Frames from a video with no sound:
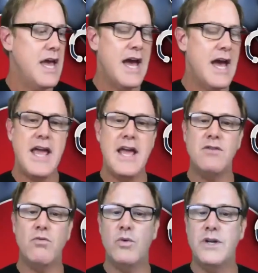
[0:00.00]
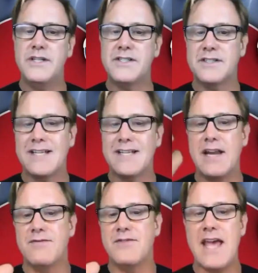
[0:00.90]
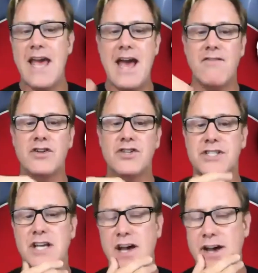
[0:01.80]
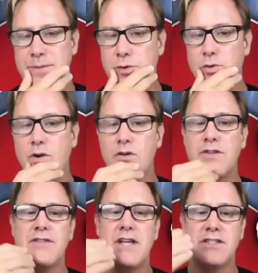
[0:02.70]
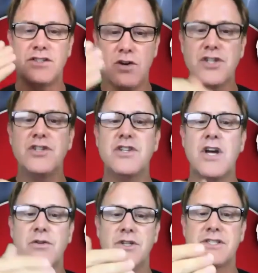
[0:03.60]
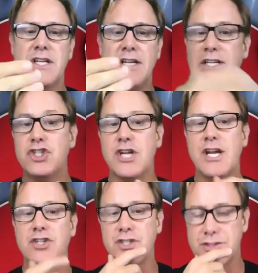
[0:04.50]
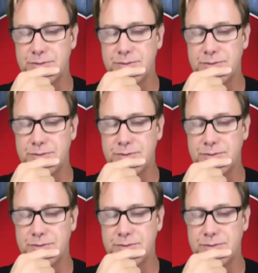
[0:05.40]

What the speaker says: And what is kind of the average time or that they start to notice any changes?